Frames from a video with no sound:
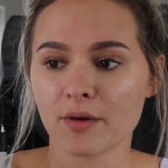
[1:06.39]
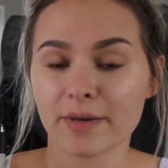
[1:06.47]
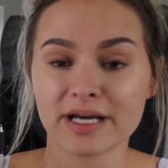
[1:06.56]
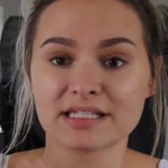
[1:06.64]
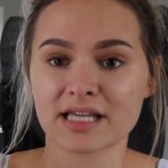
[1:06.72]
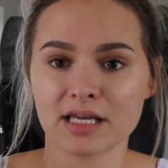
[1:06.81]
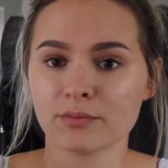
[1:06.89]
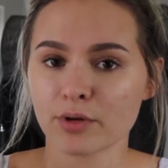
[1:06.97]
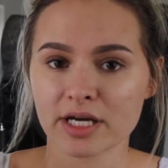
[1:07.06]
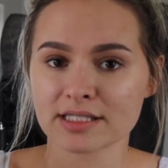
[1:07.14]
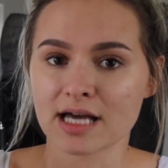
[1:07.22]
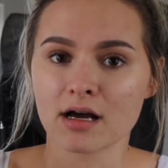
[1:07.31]
my skin
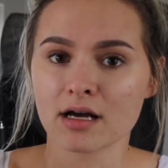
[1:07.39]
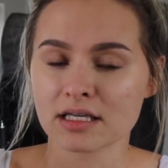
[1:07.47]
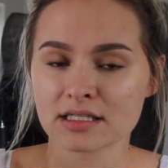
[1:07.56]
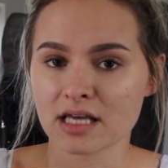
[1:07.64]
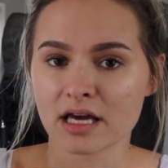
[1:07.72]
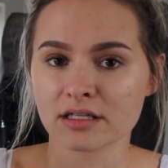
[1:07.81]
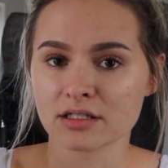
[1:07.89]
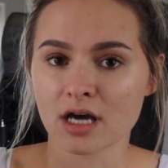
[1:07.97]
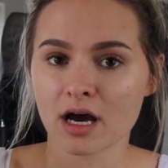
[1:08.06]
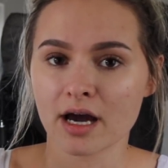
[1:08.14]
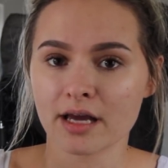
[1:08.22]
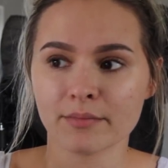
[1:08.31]
breaks out at a certain
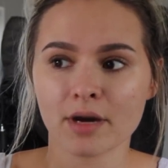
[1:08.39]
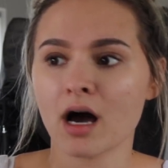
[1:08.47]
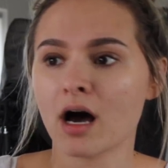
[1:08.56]
time.